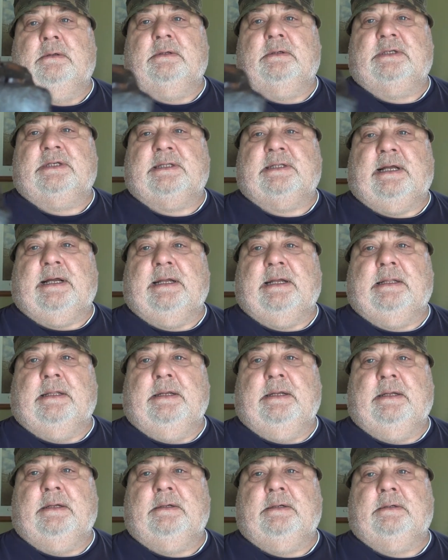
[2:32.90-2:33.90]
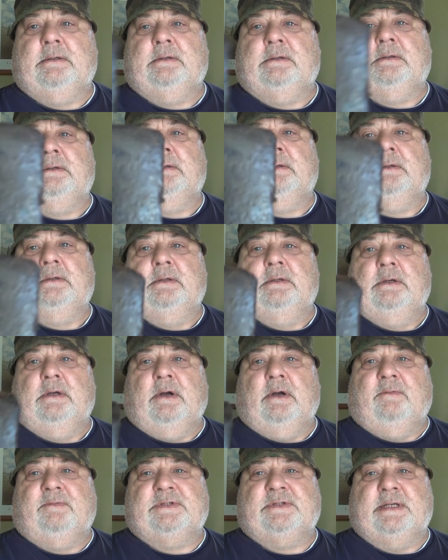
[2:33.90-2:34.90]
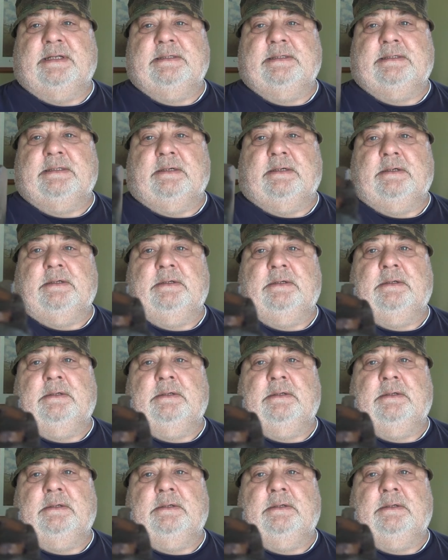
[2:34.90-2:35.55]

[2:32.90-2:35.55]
slightly off centre.